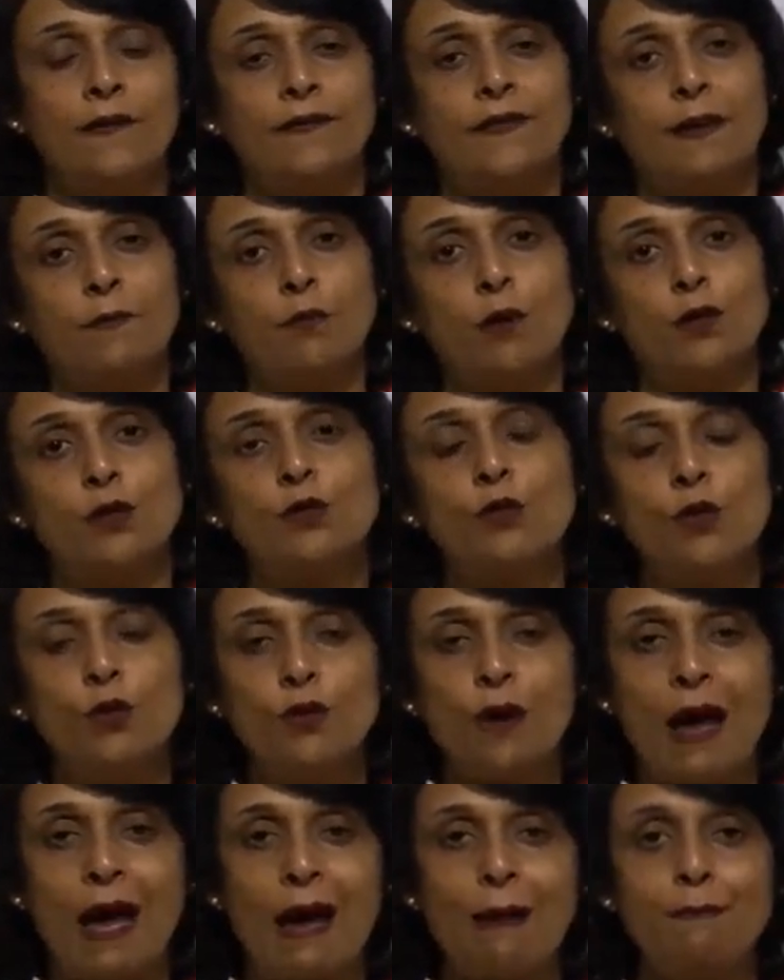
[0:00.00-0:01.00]
that what's going
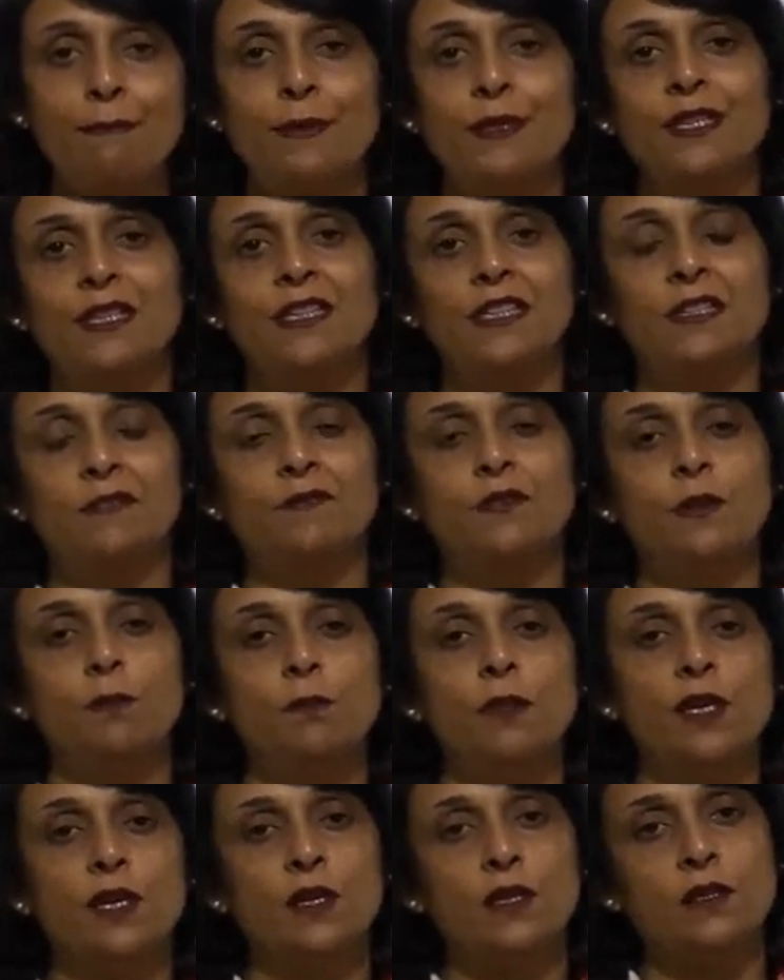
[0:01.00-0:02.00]
to happen if the
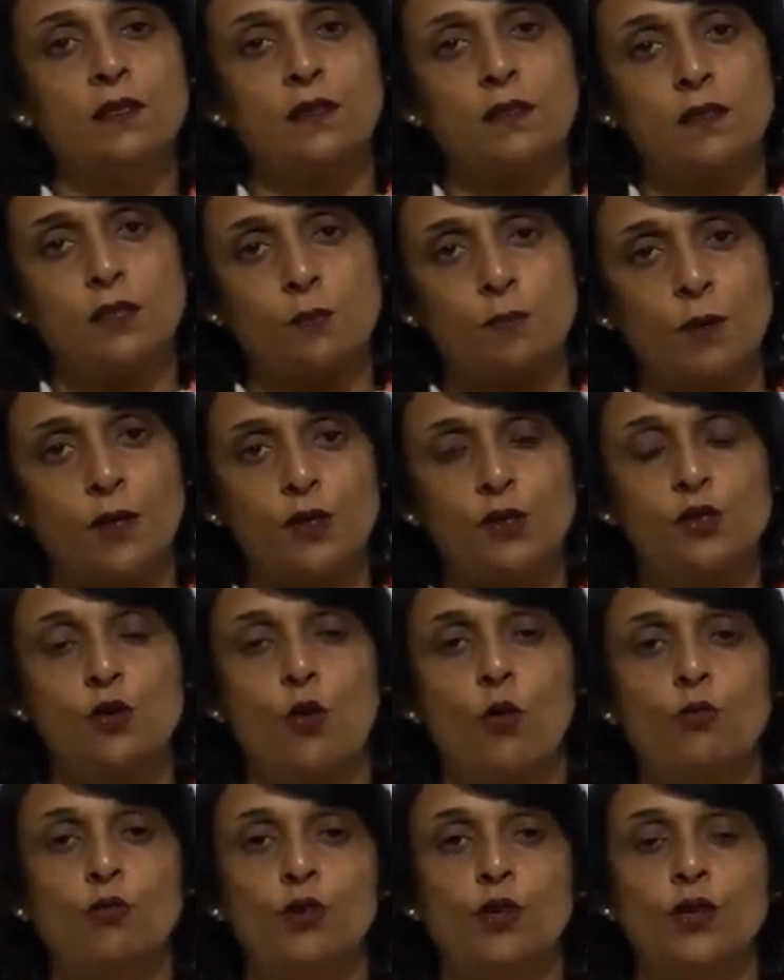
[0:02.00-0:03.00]
milk spills
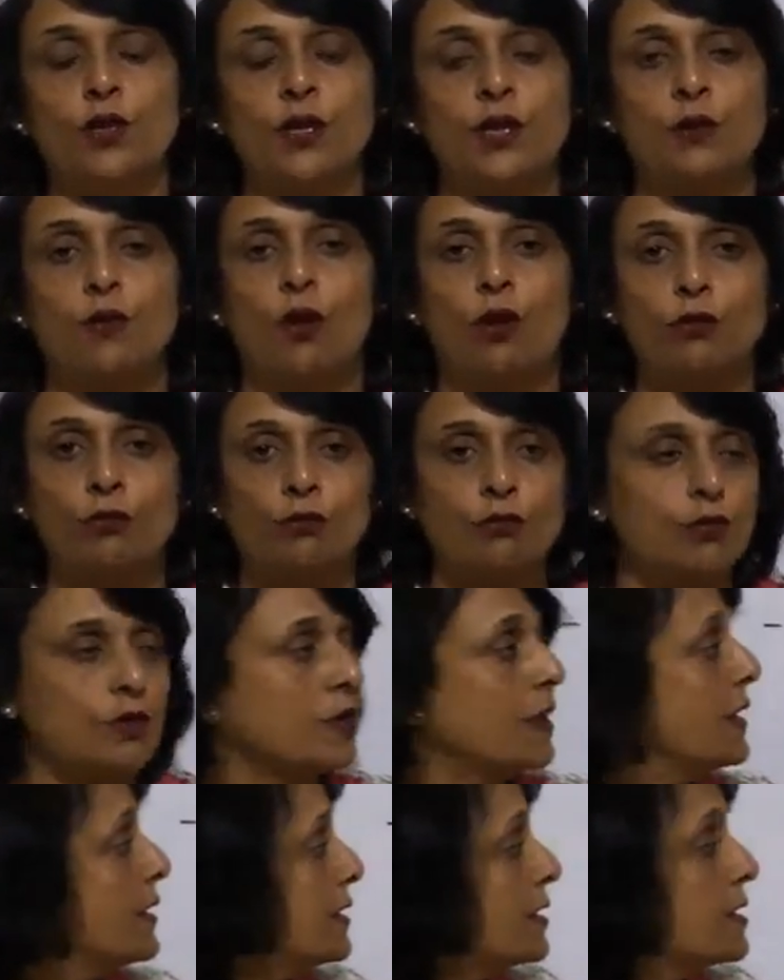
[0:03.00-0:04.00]
over and all those
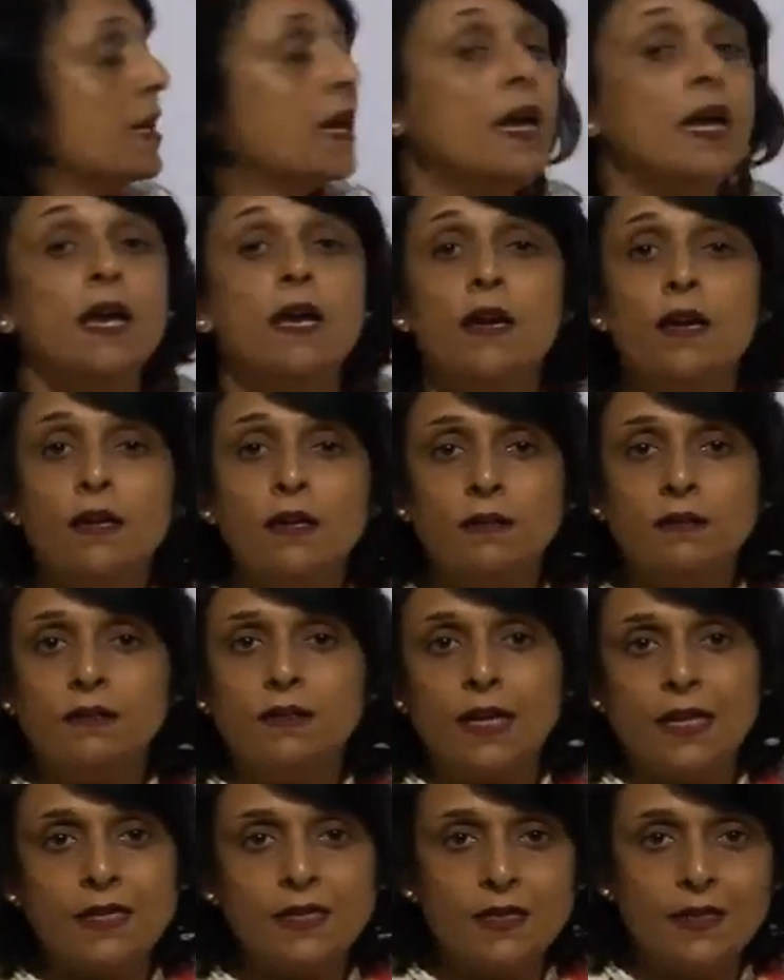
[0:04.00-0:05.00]
things,
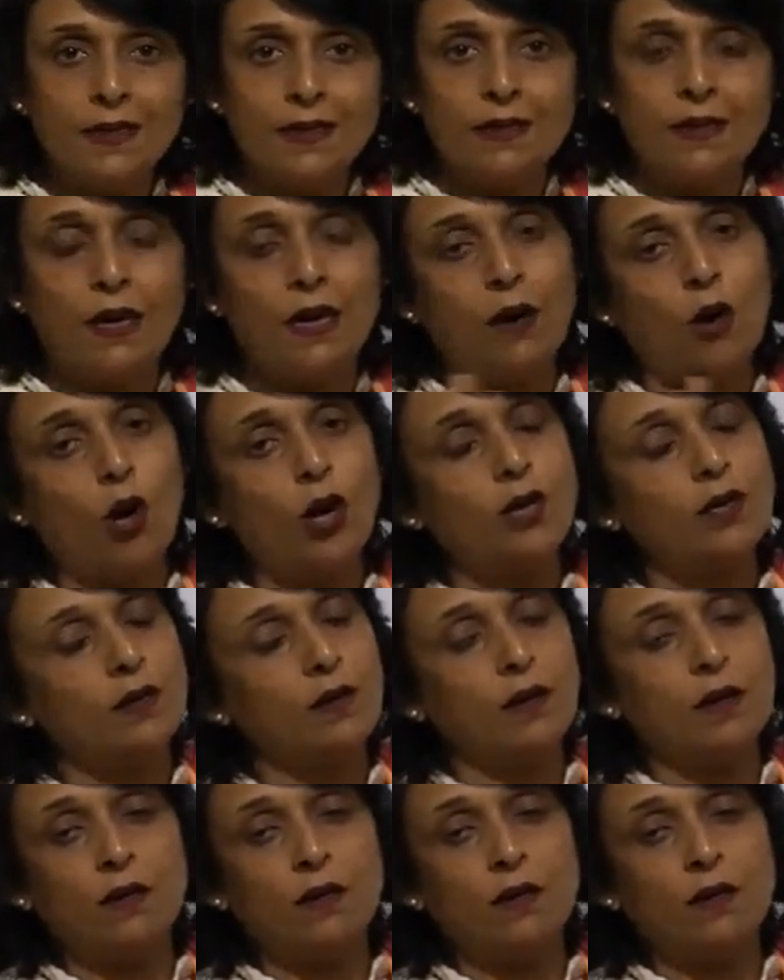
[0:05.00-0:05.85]
doesn't, or